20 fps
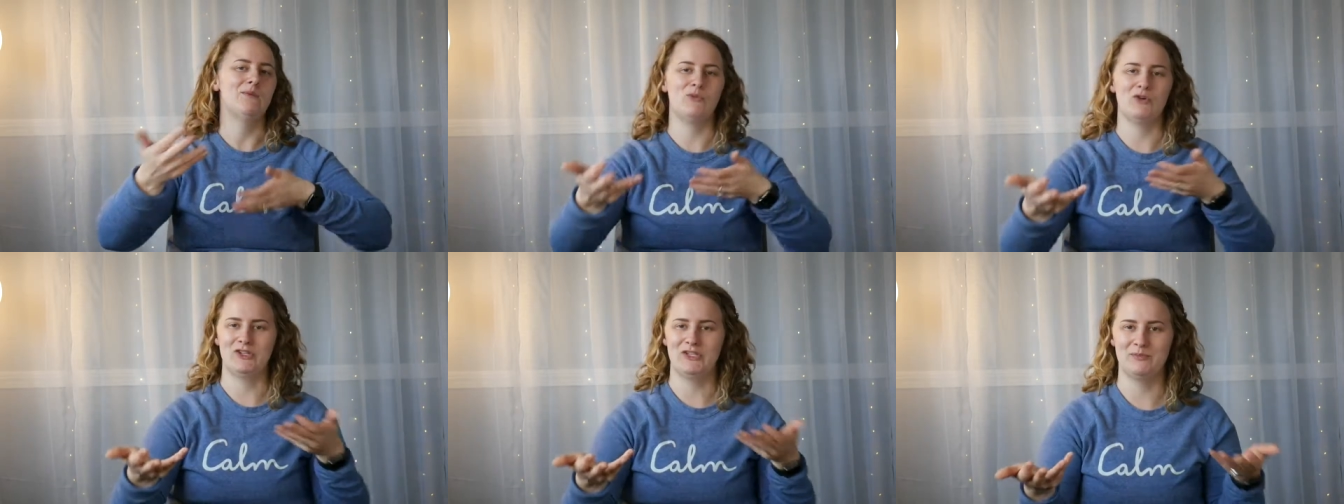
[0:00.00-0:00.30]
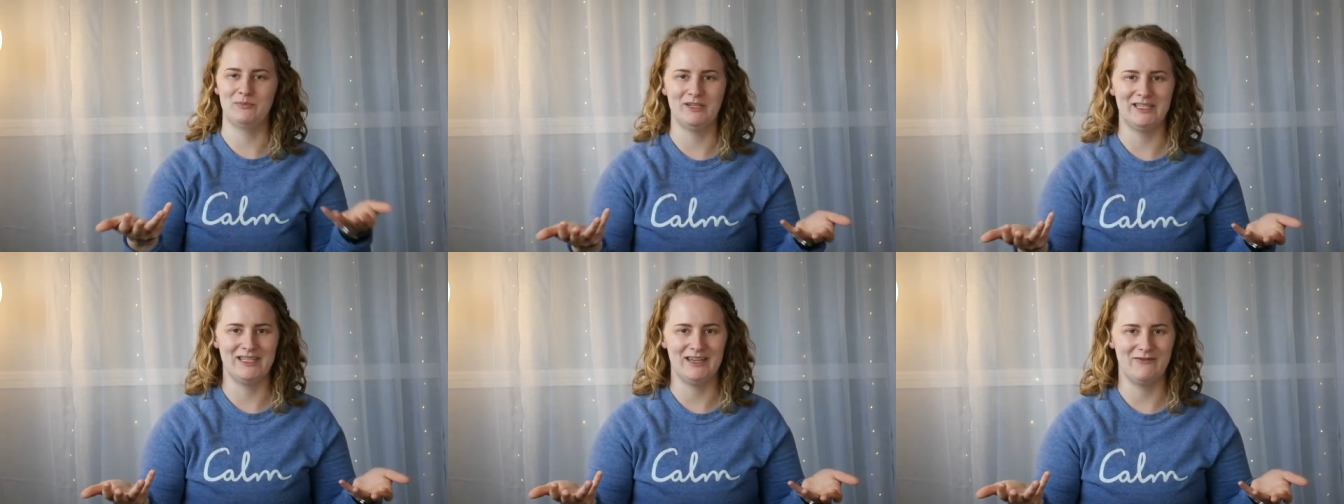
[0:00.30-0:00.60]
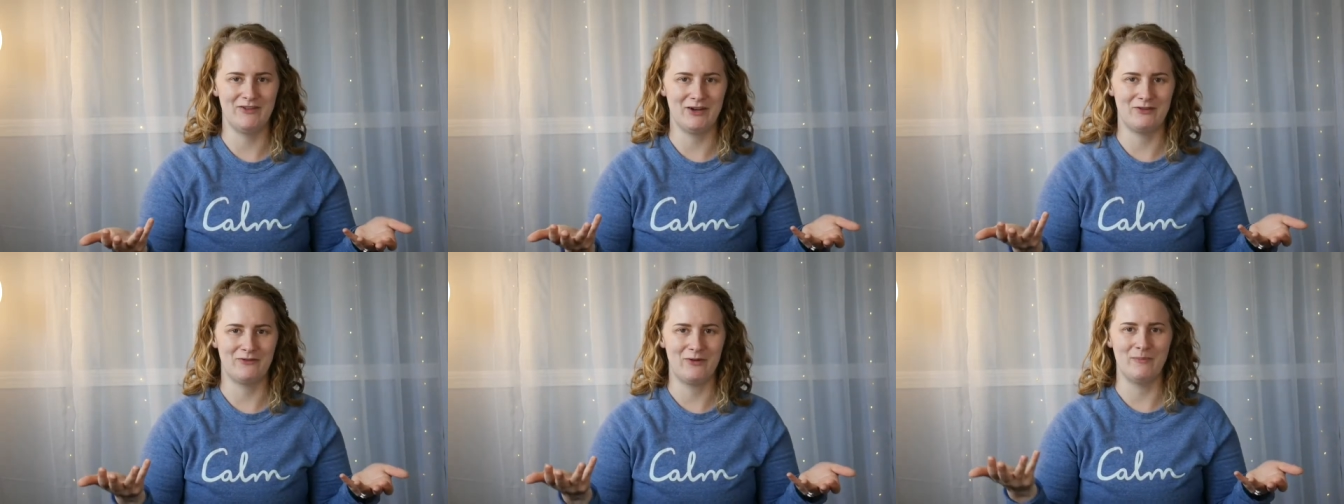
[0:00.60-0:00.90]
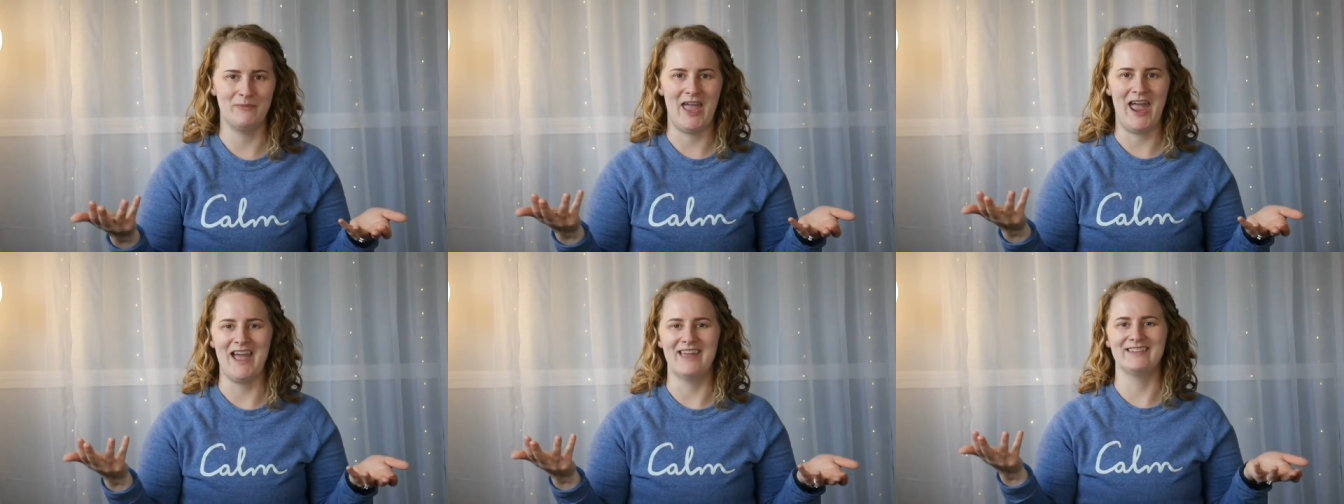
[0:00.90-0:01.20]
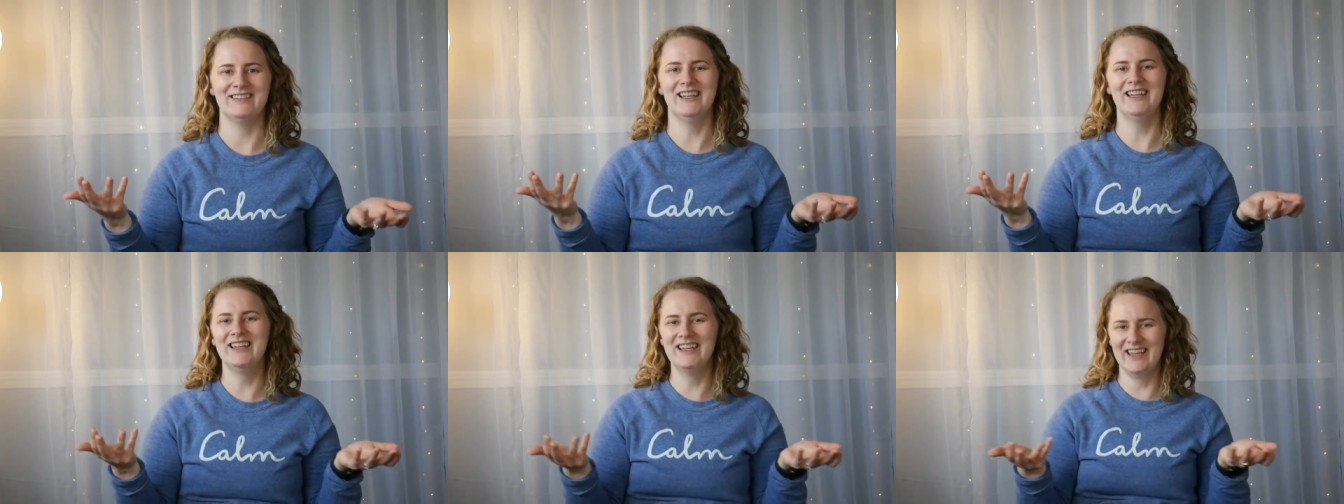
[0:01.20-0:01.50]
more specific from
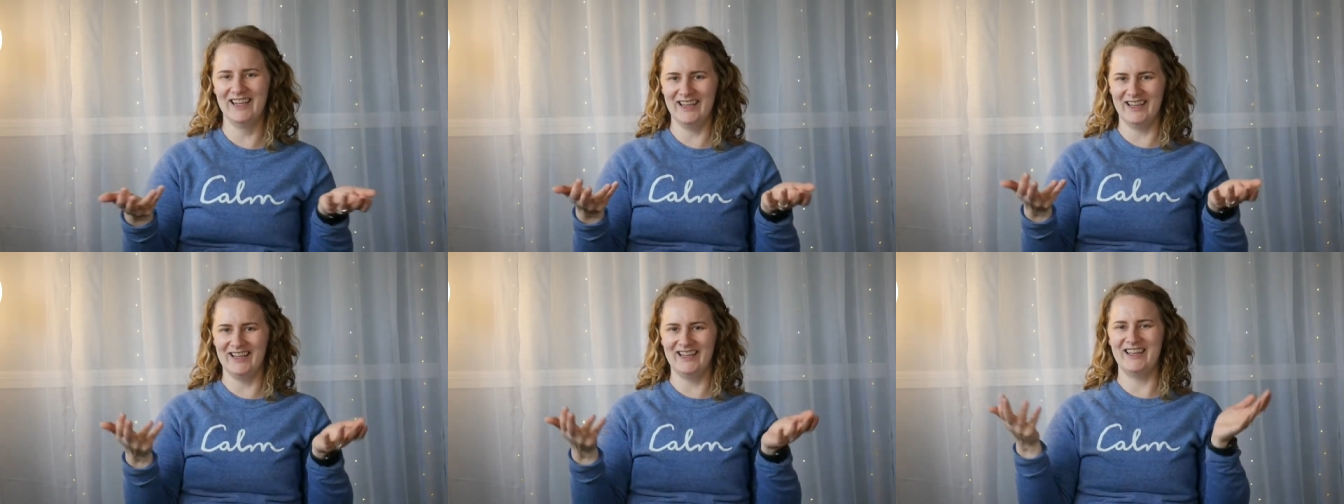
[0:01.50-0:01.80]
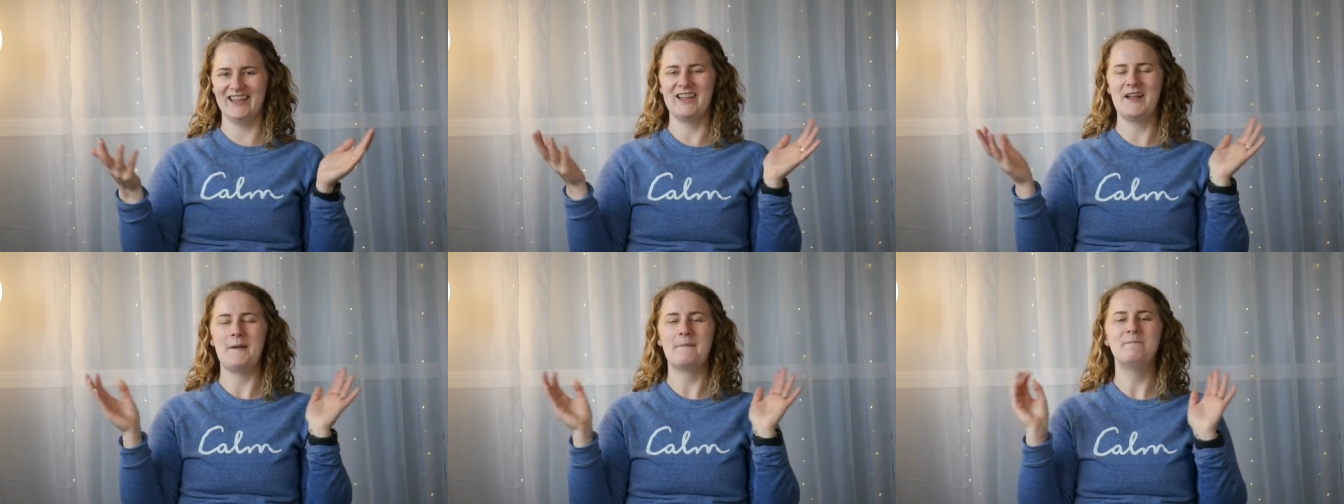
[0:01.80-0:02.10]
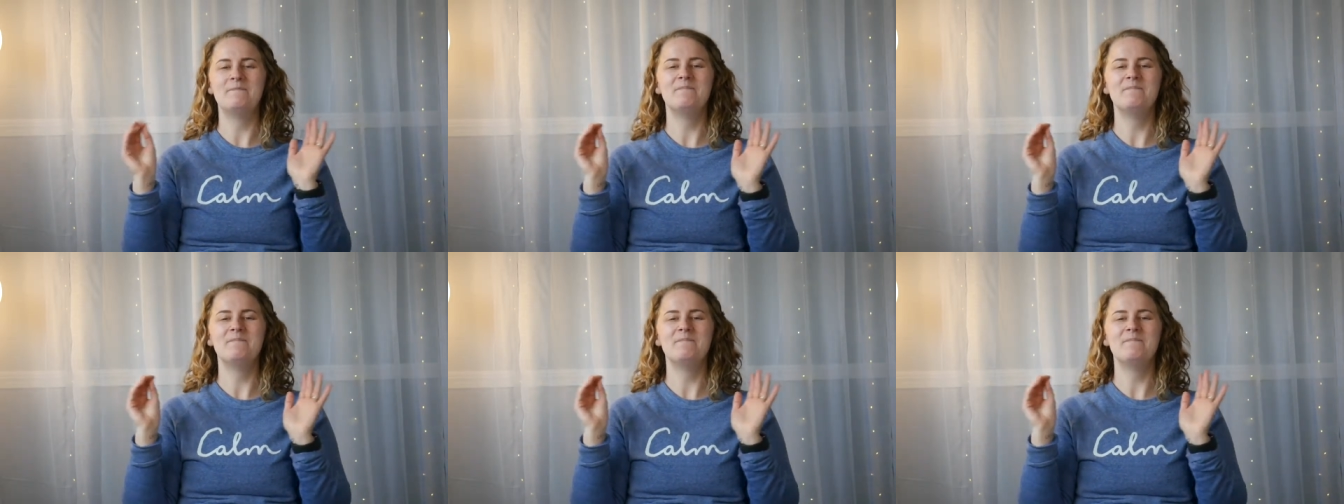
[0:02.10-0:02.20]
that.